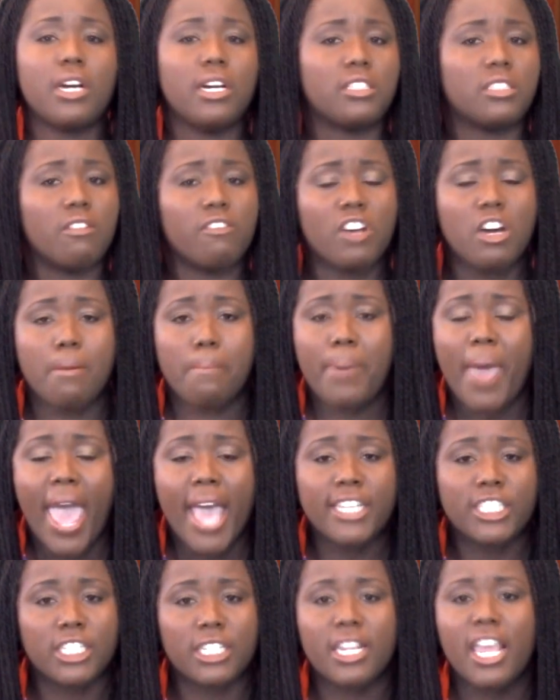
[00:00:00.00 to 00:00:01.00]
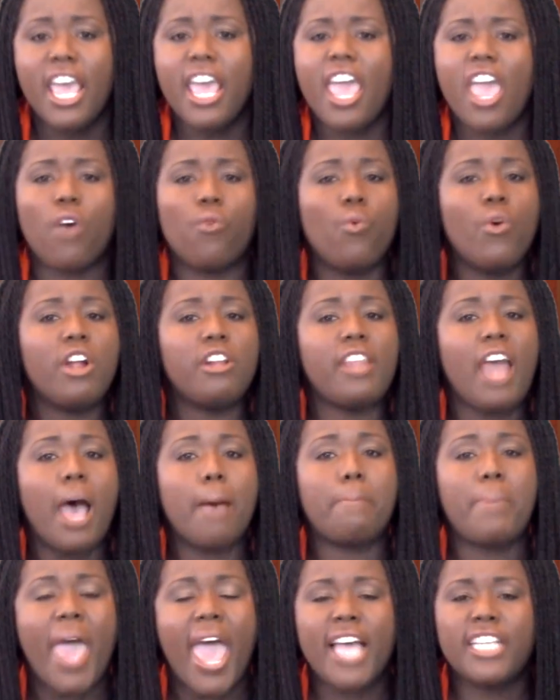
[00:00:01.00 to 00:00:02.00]
because of compassion. If we're
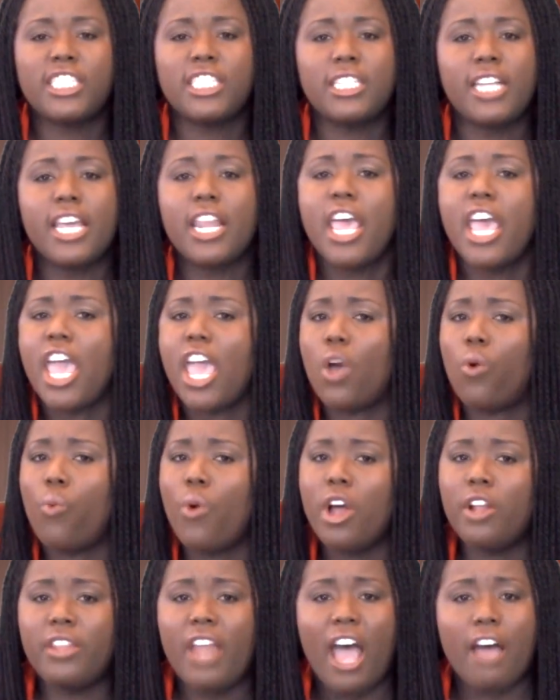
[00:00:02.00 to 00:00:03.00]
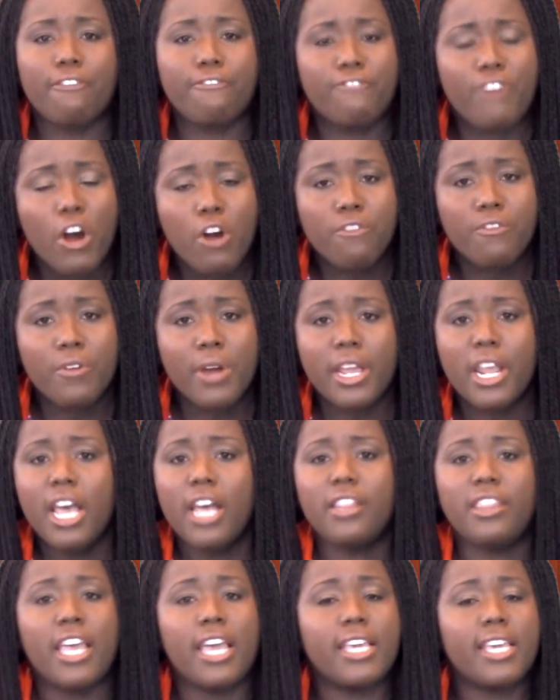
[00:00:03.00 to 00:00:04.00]
not passionate and we're not fervent,
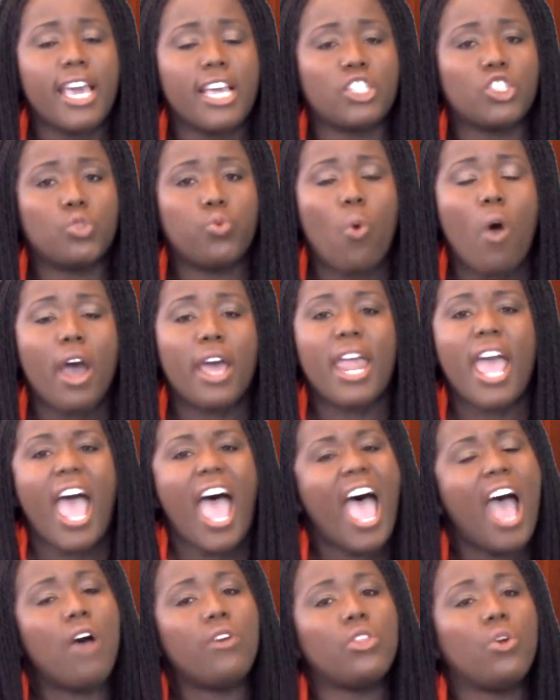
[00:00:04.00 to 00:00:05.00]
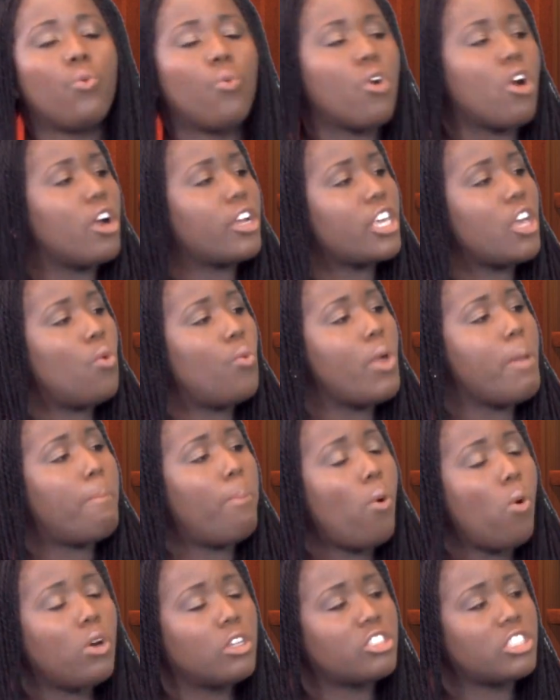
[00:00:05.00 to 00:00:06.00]
then guess what? How in the world can we
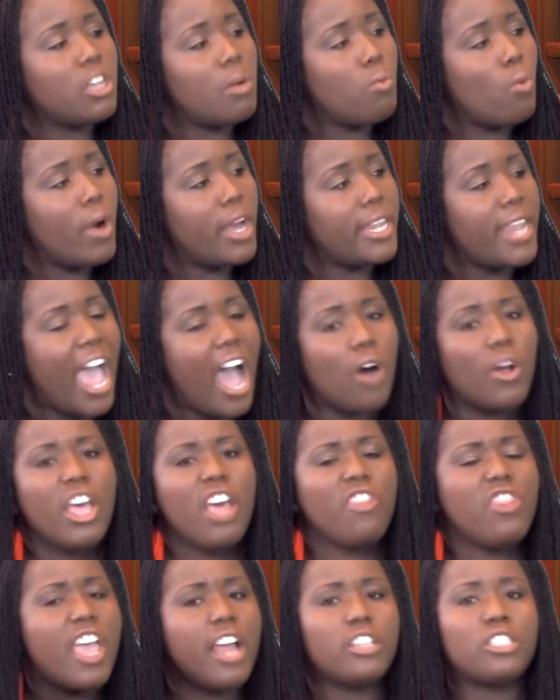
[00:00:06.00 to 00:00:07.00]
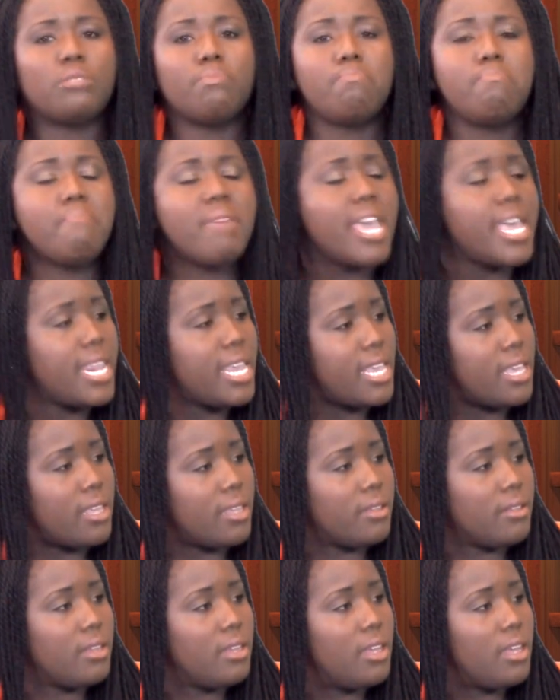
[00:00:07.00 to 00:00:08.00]
pull someone out? There's
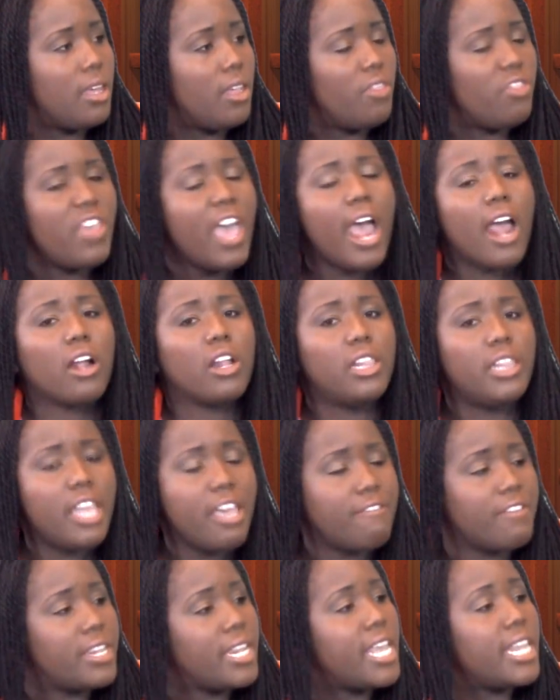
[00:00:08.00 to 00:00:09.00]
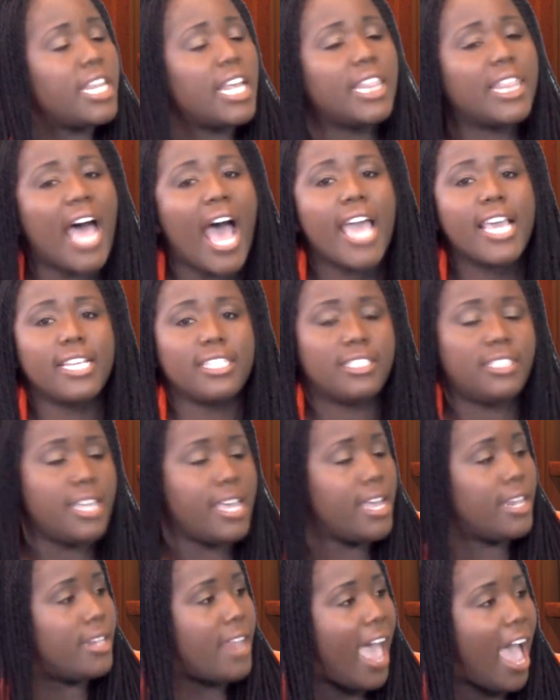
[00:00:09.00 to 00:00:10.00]
many that are living in the lion's
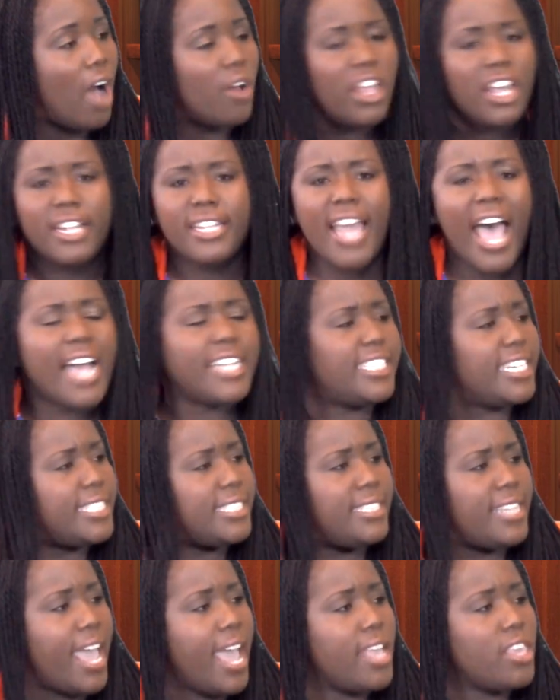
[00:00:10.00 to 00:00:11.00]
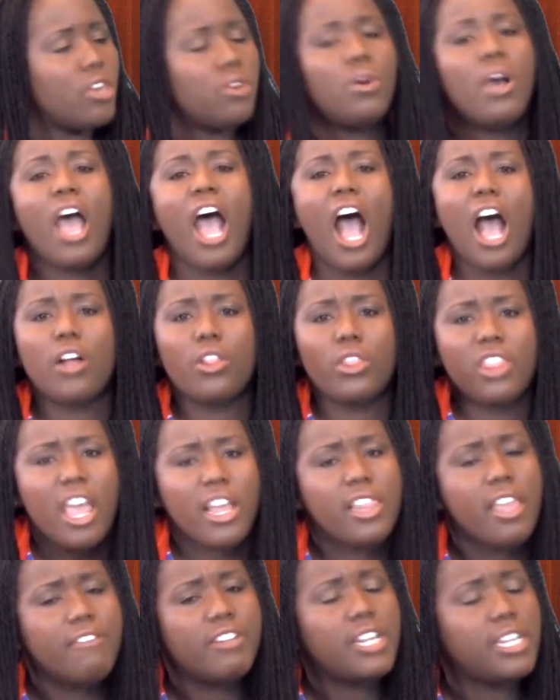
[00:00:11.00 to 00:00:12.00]
den now. Not just Daniel,
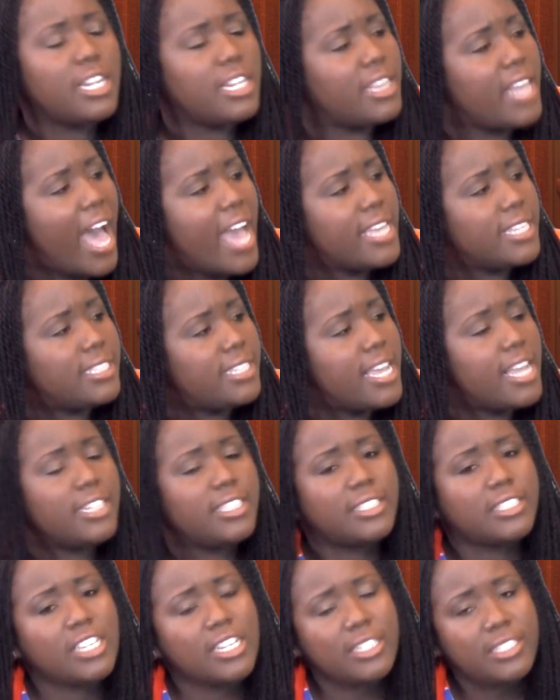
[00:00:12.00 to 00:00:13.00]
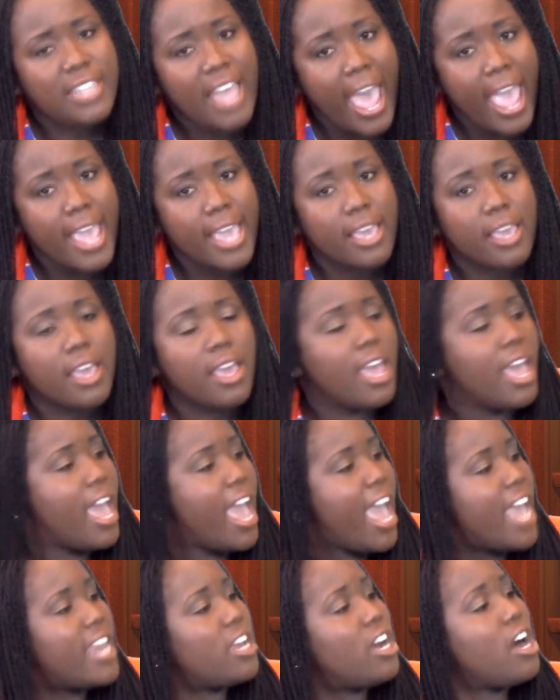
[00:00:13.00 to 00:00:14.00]
they're living in the lion's den today.
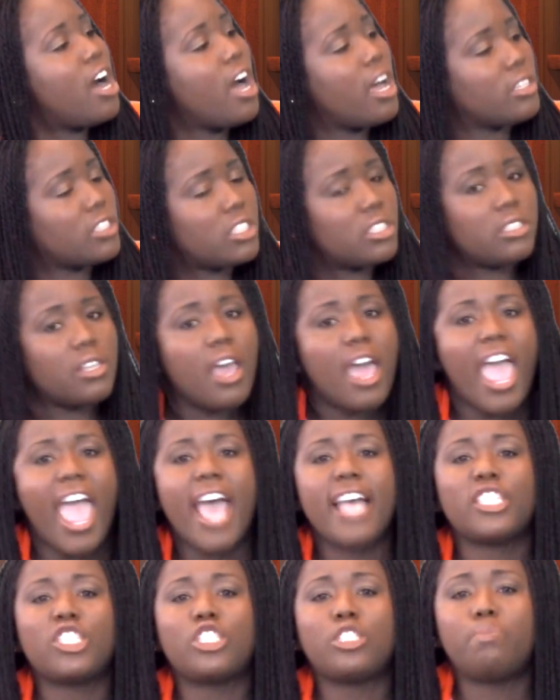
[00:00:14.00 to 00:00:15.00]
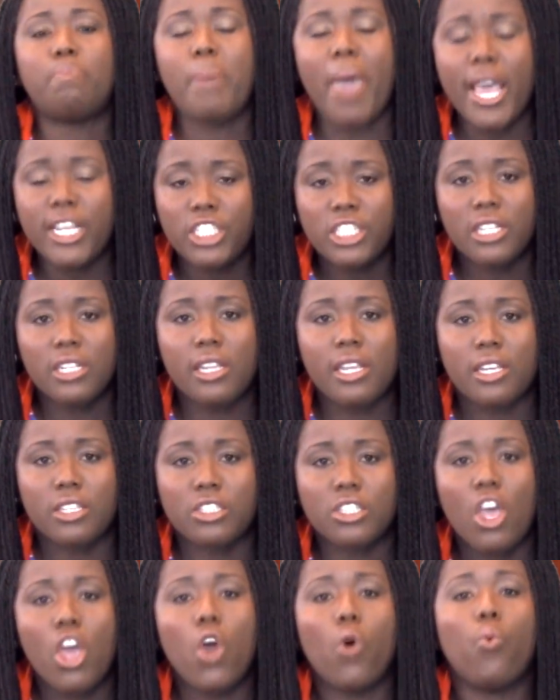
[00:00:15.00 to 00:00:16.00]
And us as
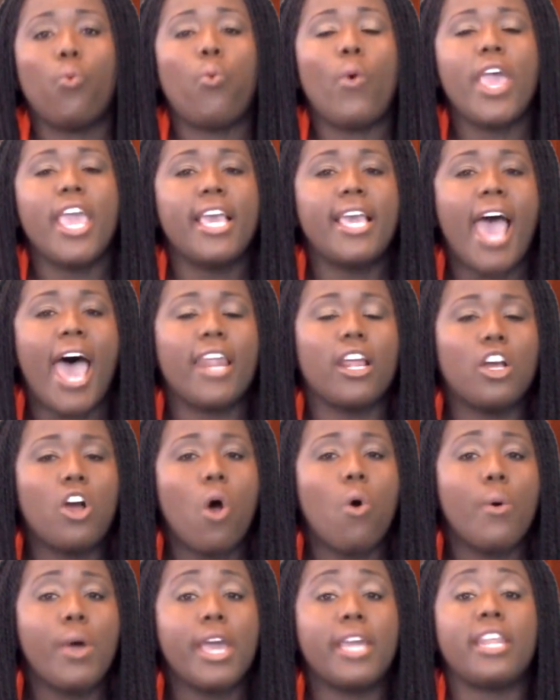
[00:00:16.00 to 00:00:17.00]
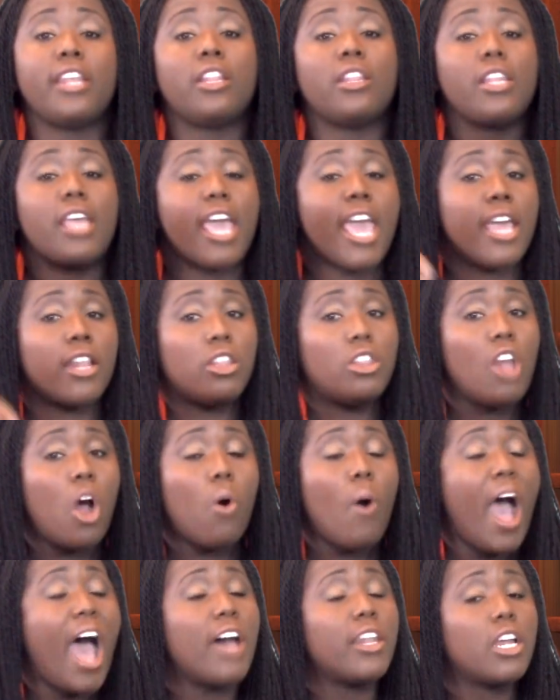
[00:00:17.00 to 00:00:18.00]
specialists, we got to go in and, and
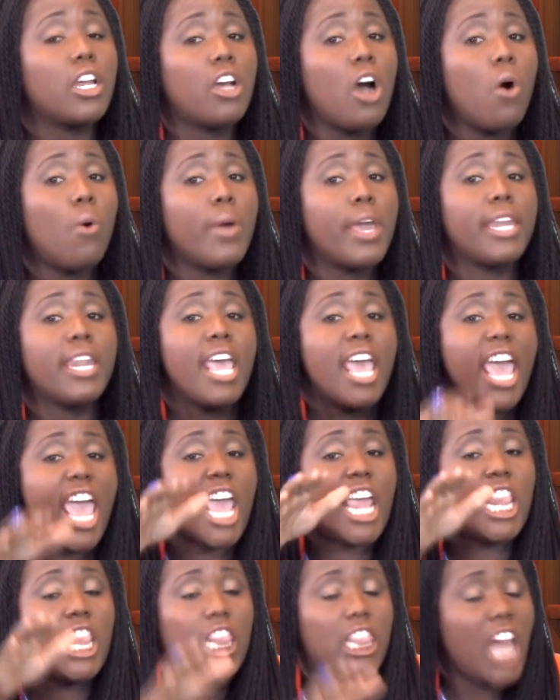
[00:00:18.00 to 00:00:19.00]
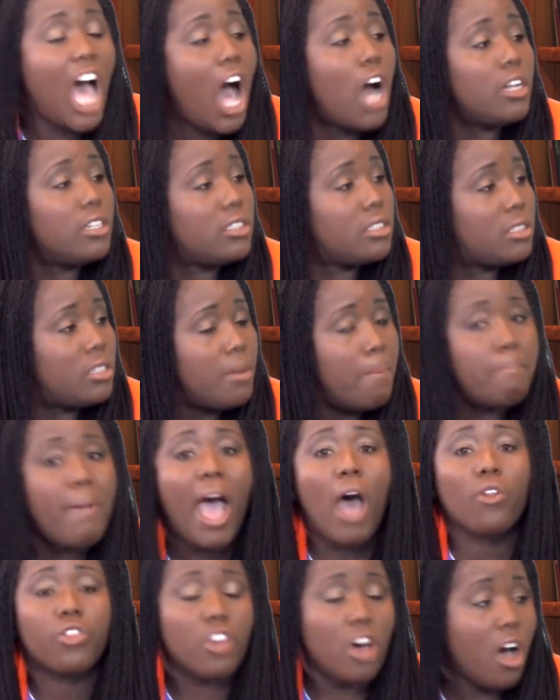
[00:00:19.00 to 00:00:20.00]
know how to go in and lock the
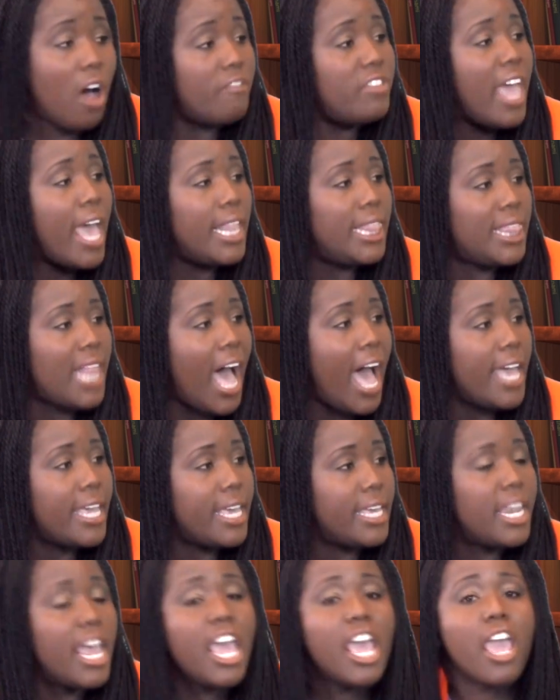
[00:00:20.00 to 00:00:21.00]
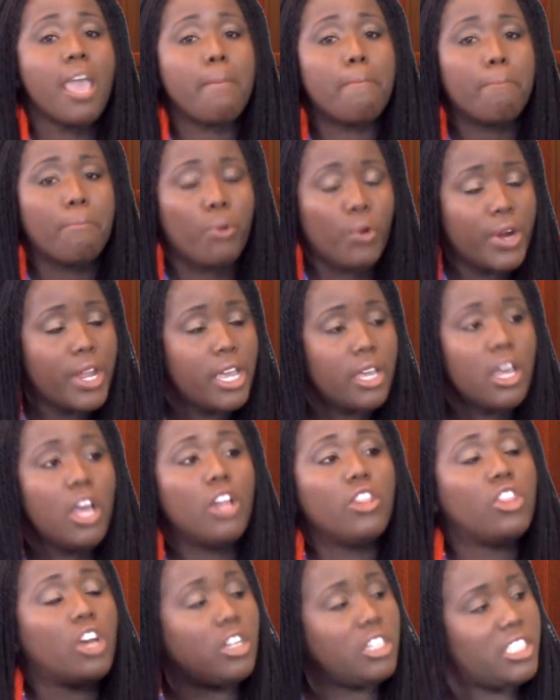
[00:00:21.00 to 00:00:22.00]
mouth of that lion and bring
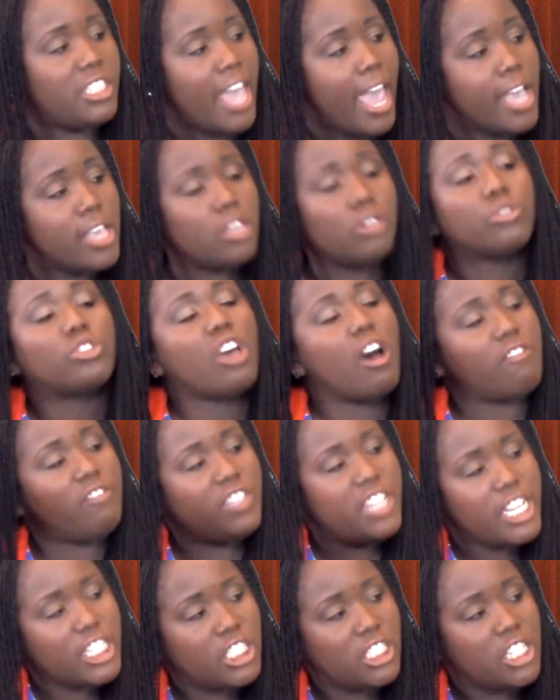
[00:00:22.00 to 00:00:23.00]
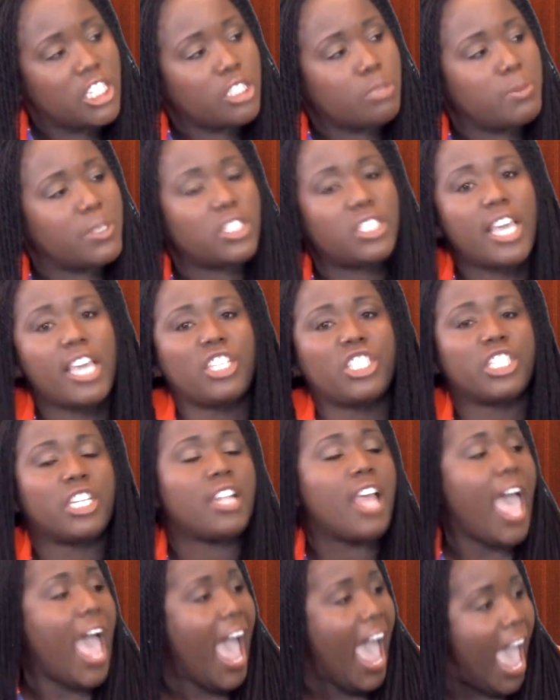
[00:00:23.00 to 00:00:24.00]
the Daniels of this
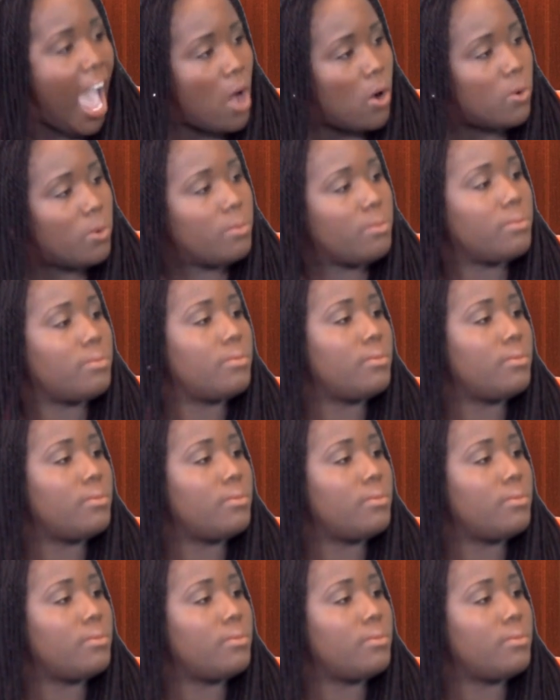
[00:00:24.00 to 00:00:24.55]
dispensation out.